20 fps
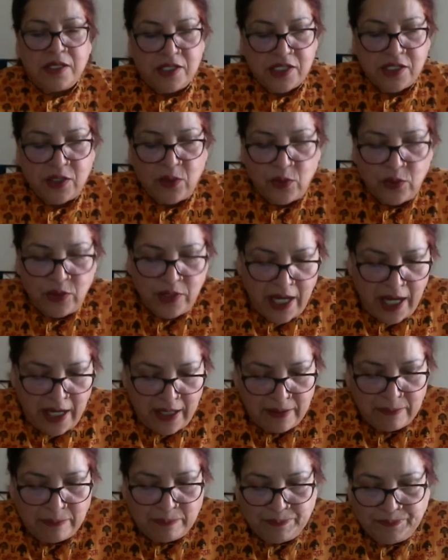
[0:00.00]
So
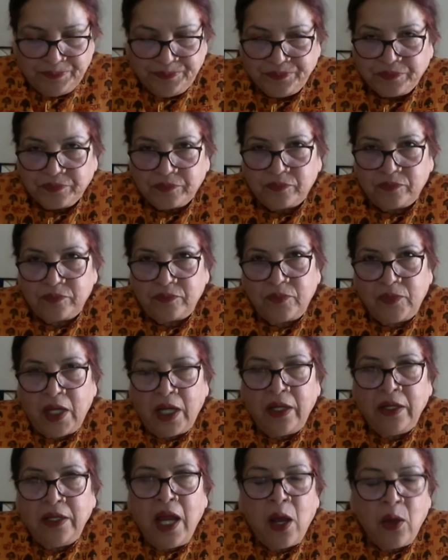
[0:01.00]
then,
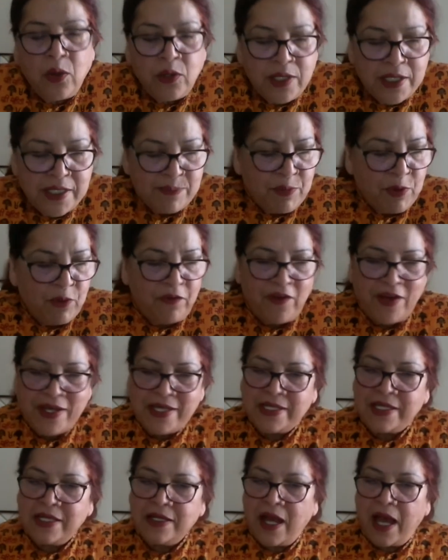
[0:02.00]
now this
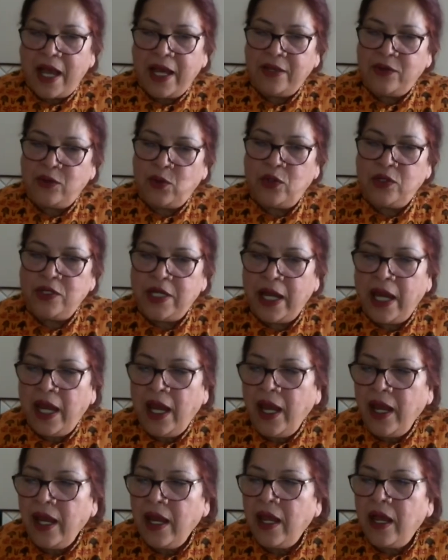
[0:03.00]
Professor
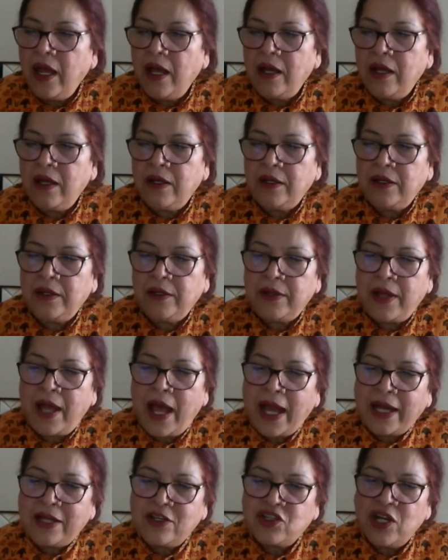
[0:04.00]
Gaitonde
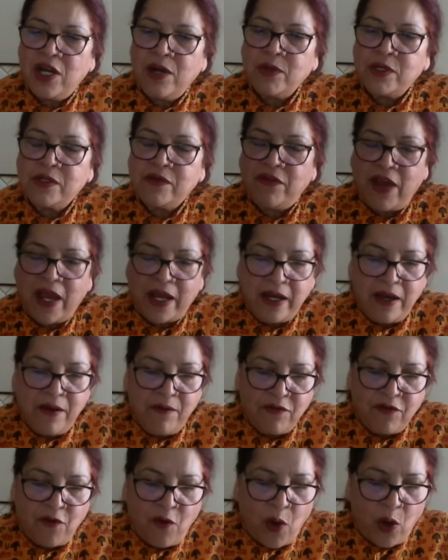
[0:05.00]
actually was
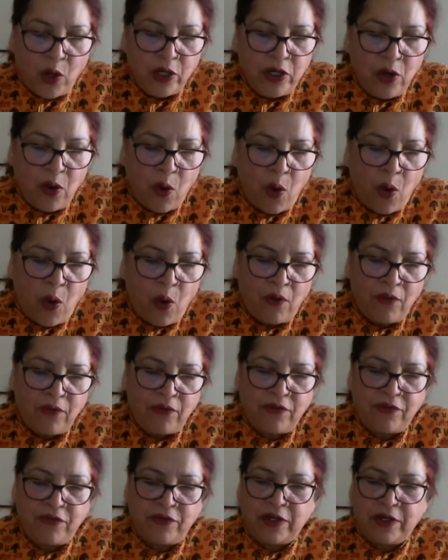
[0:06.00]
very fond
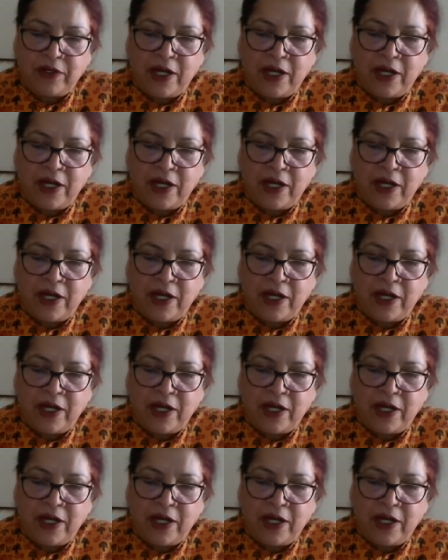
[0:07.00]
of